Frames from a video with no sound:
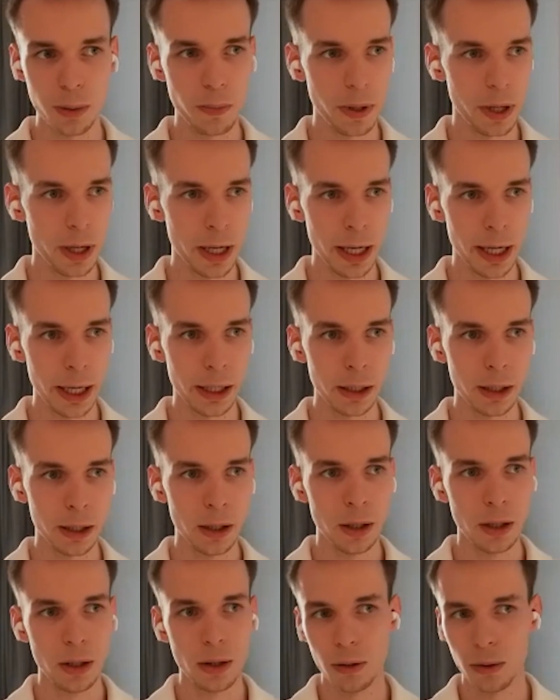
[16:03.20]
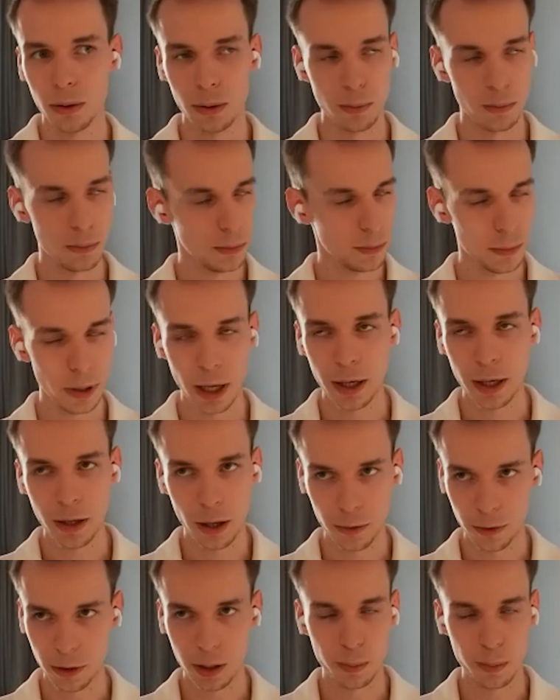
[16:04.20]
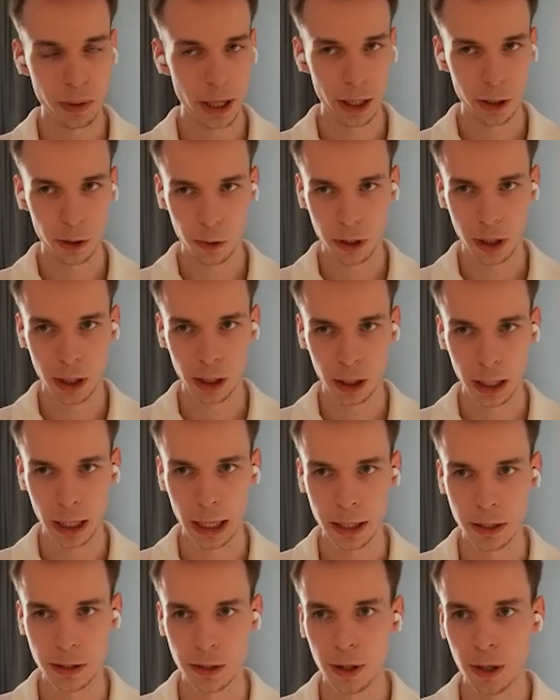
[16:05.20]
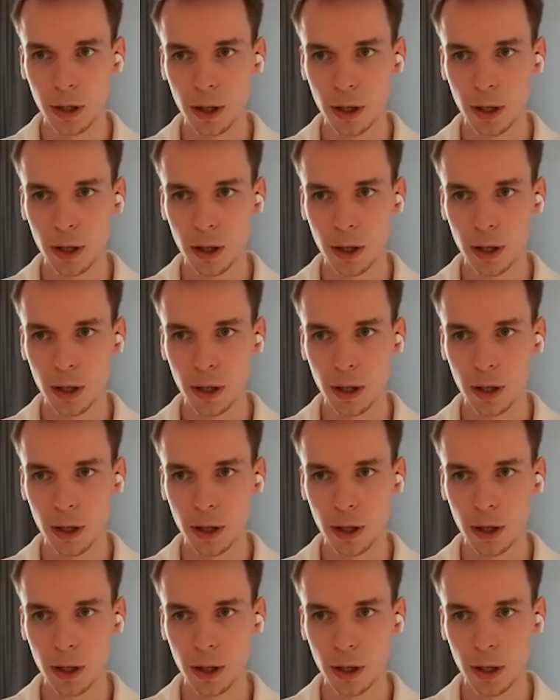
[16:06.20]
API or any other API you can get,